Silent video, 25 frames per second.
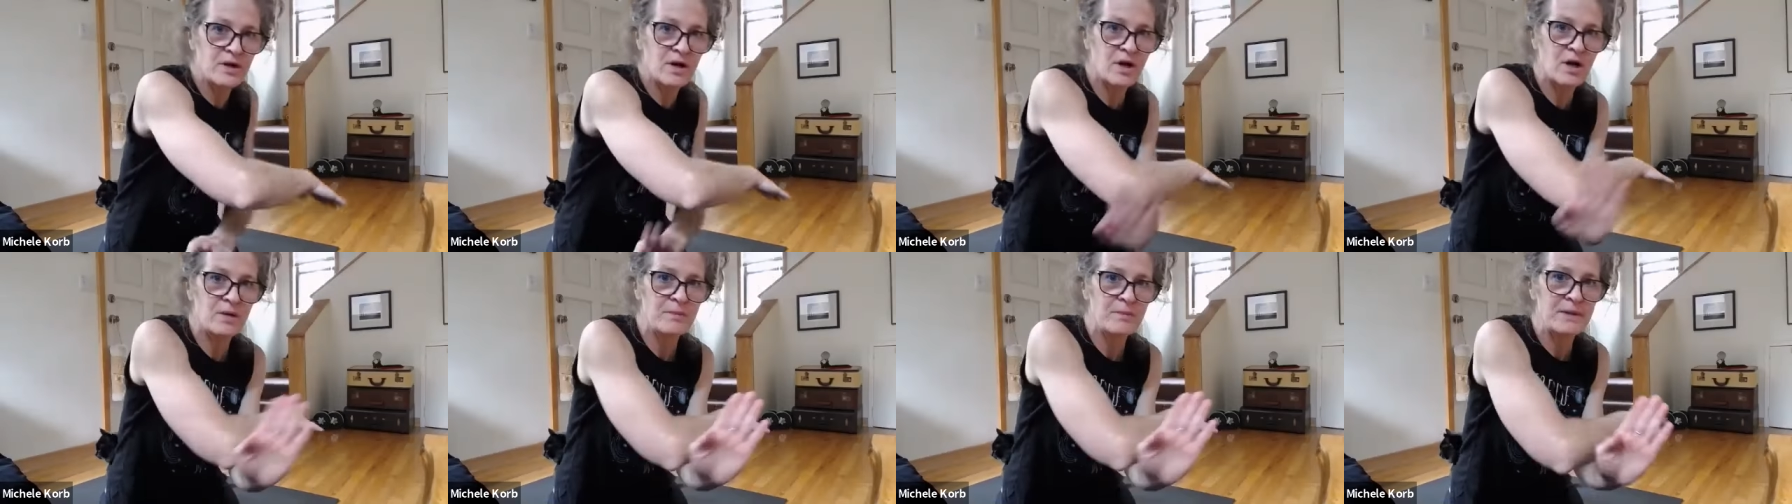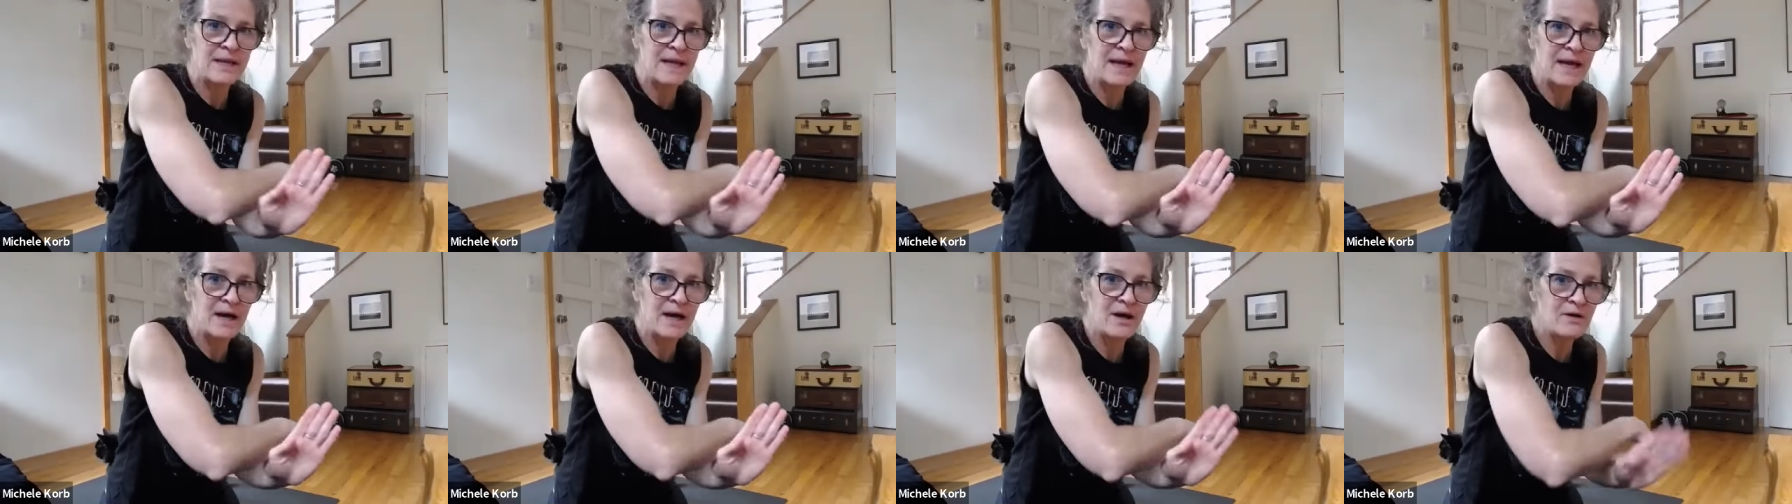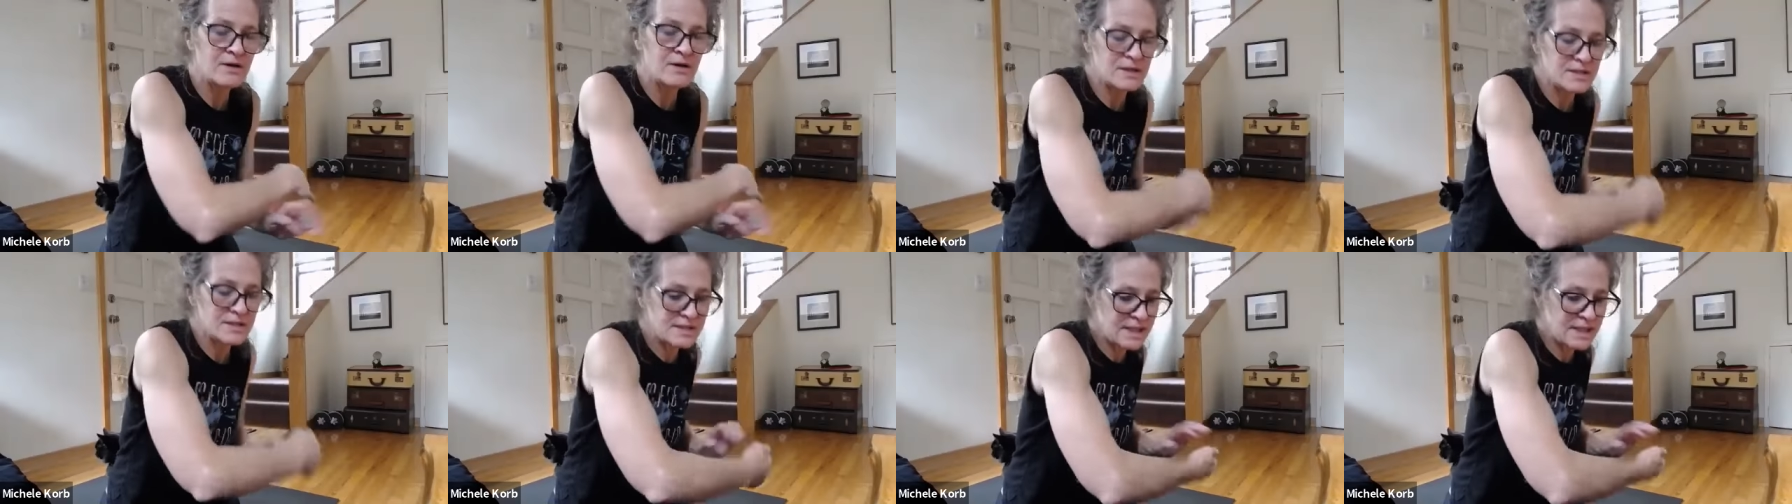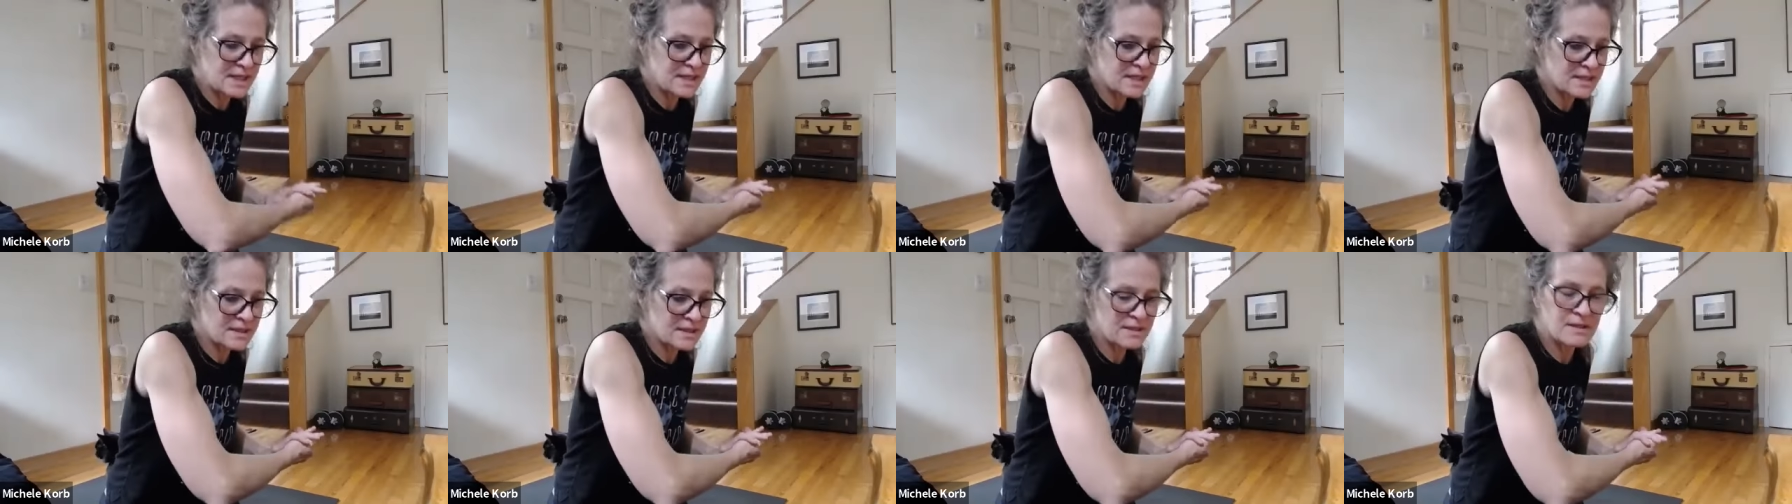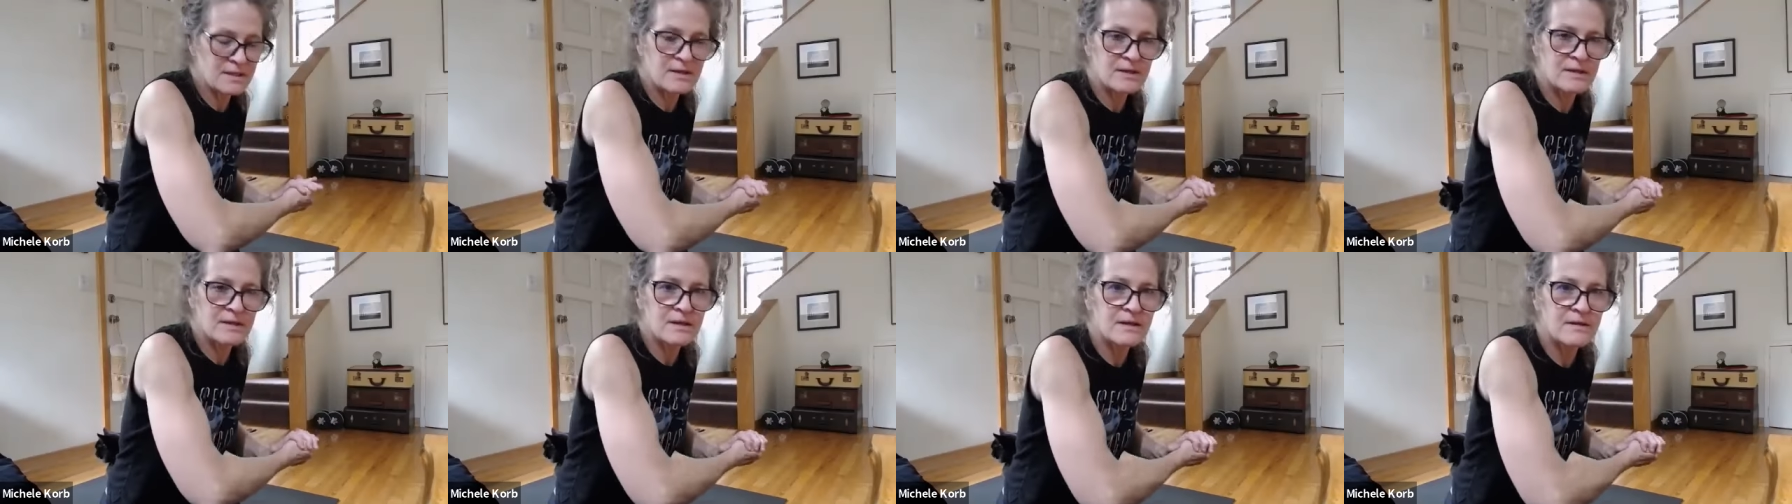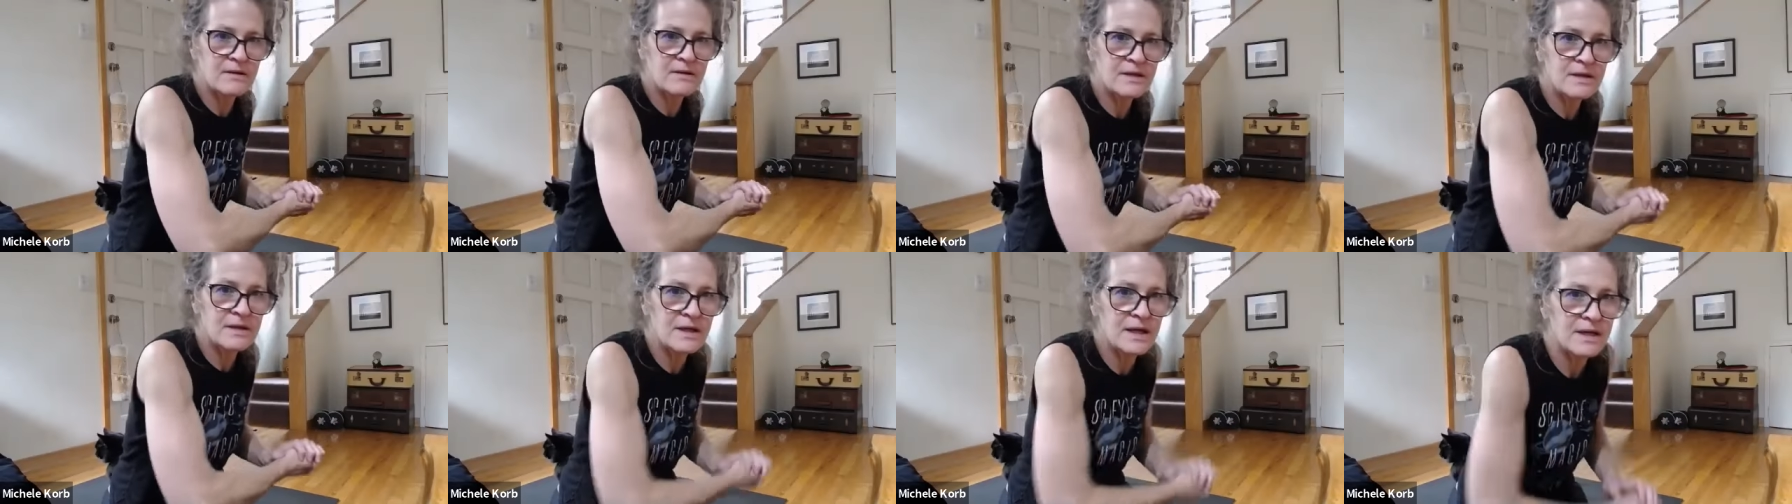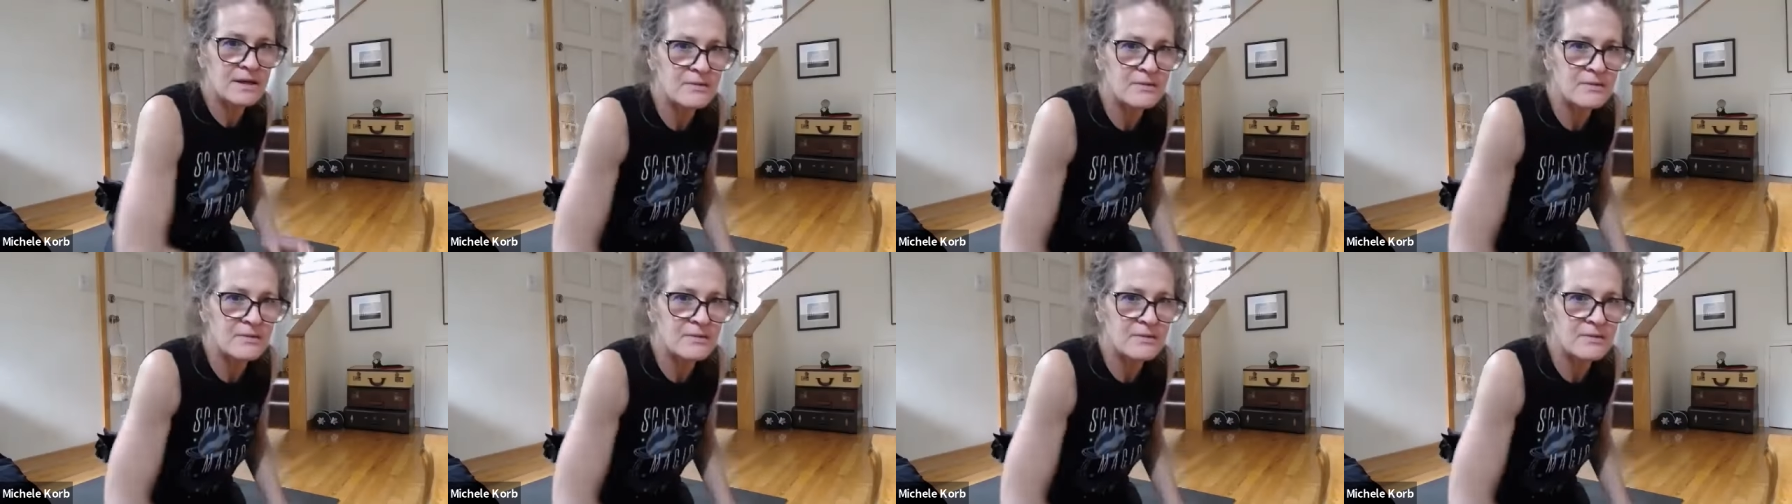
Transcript: arm and out? Is that kind of?